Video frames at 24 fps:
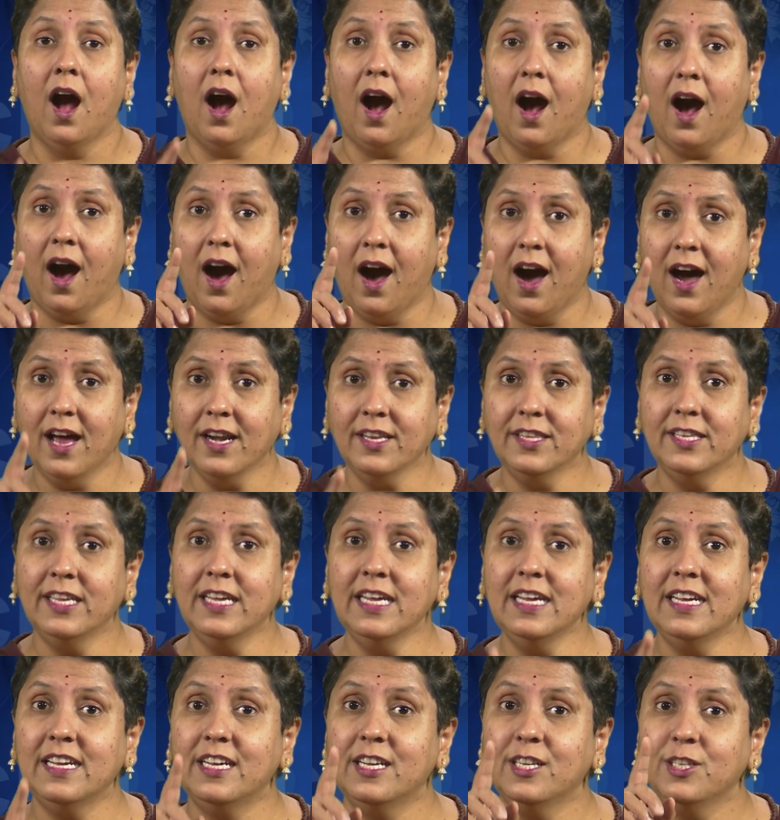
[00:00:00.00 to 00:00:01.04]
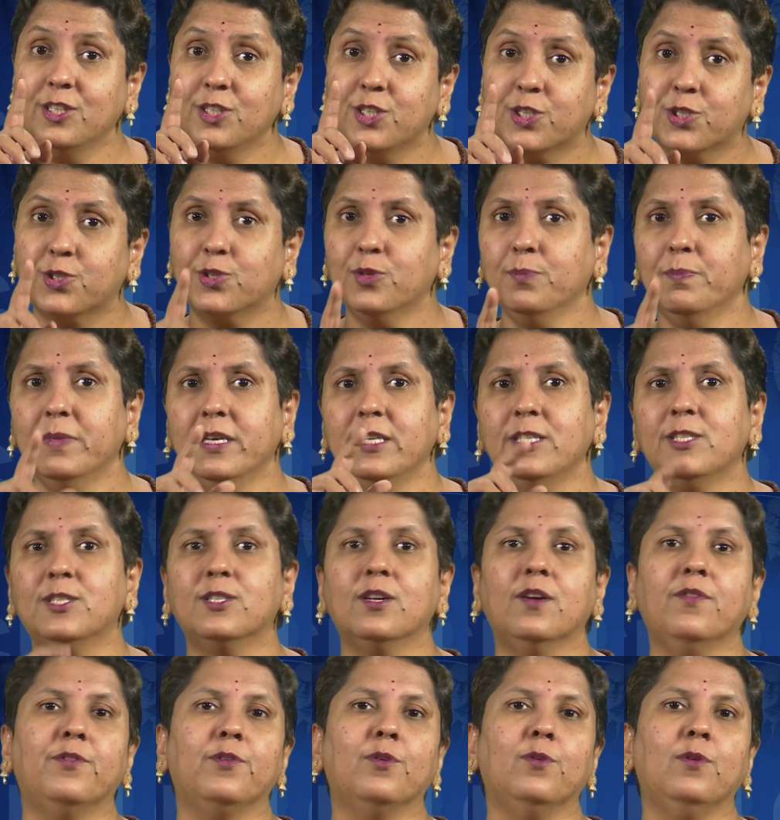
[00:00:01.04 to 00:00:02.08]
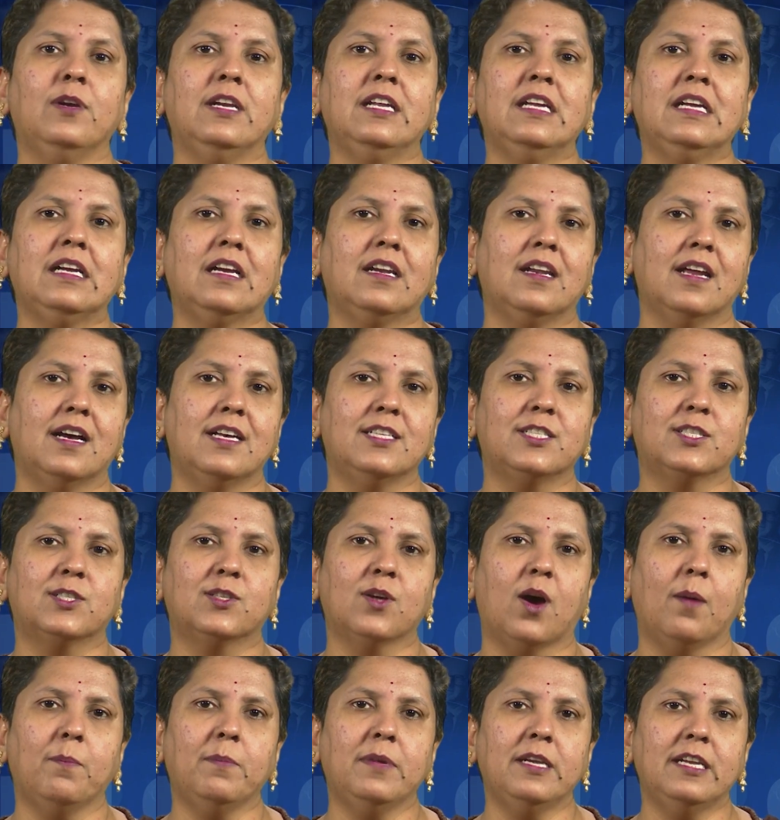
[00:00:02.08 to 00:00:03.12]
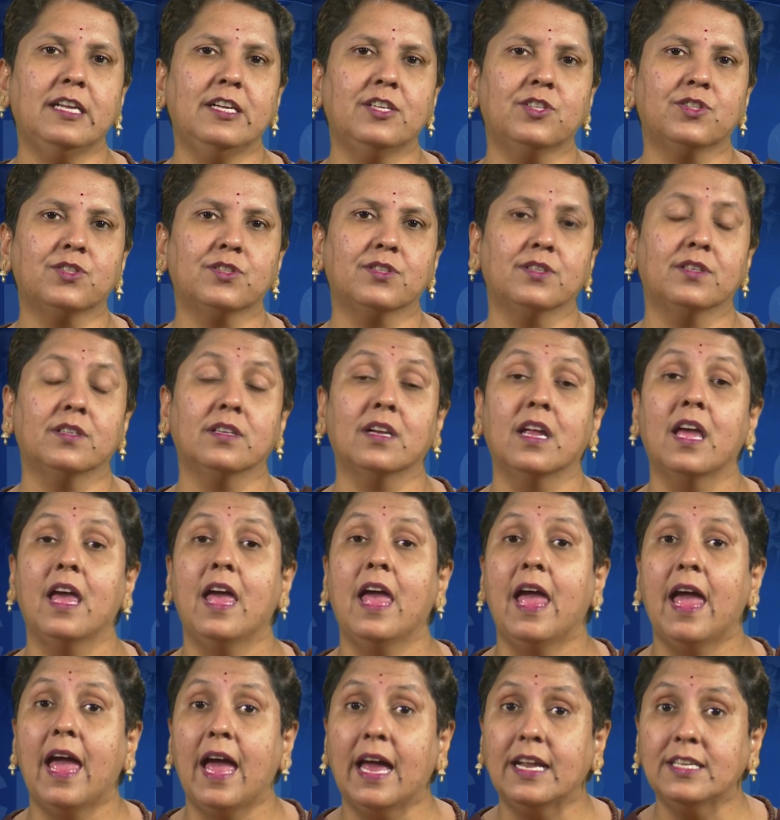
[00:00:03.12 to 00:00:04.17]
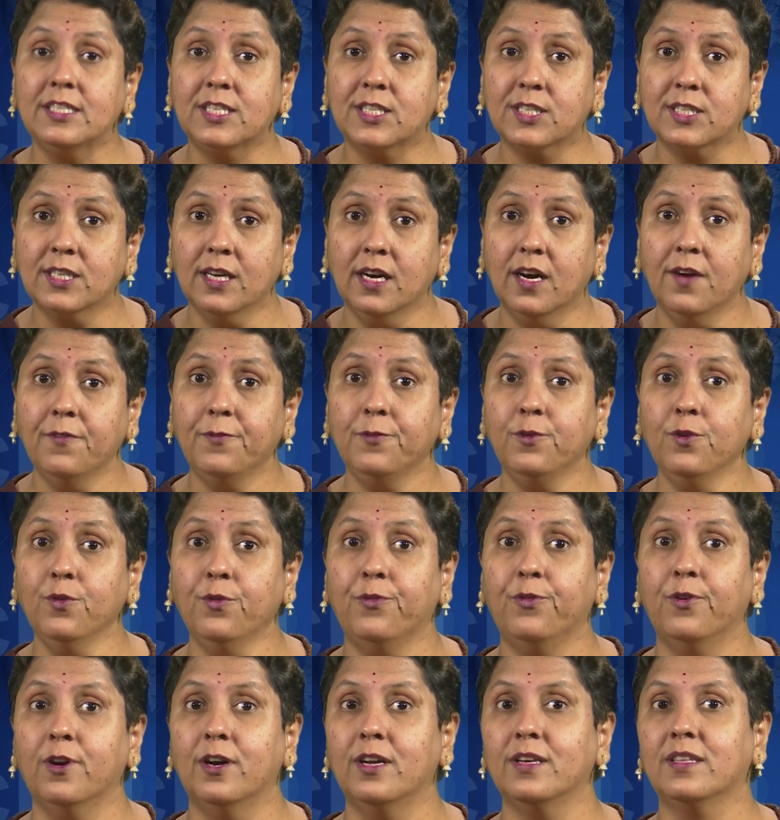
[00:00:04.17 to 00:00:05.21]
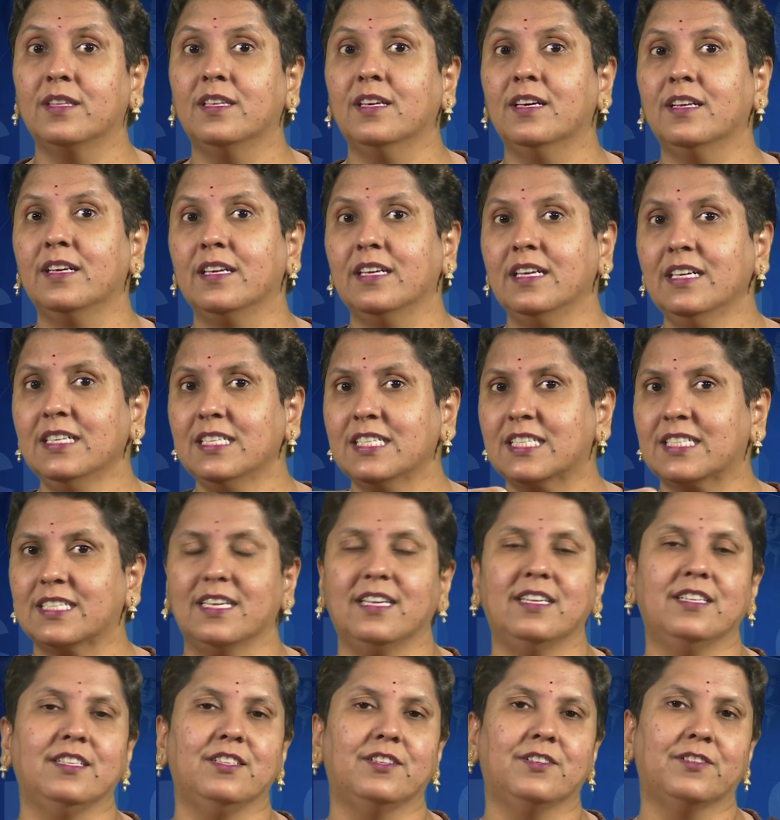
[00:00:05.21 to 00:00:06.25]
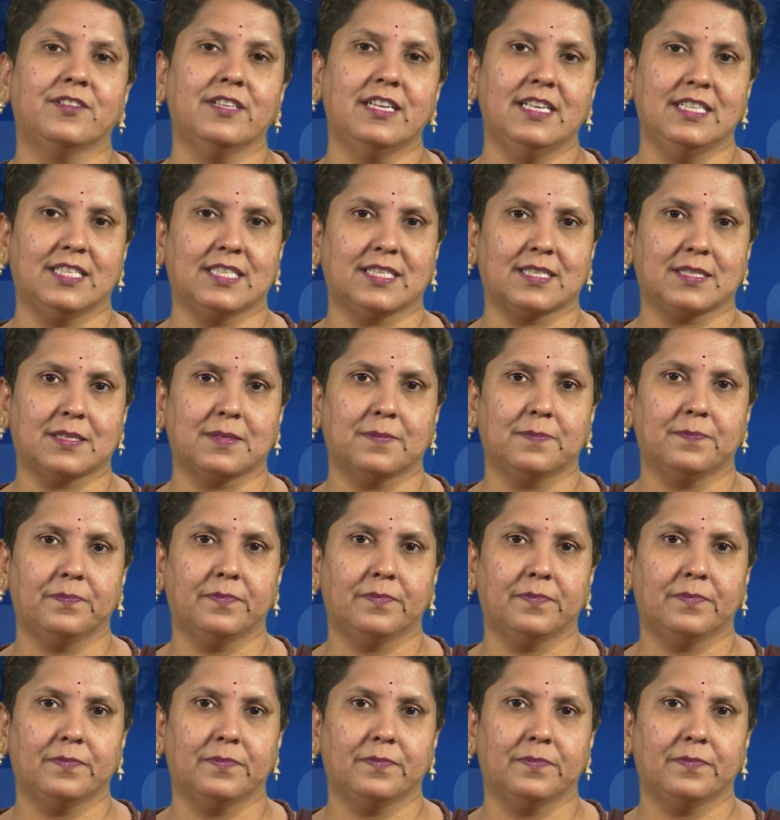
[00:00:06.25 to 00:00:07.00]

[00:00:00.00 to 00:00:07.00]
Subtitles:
are the instruments of ruling class domination and serve to further its interests.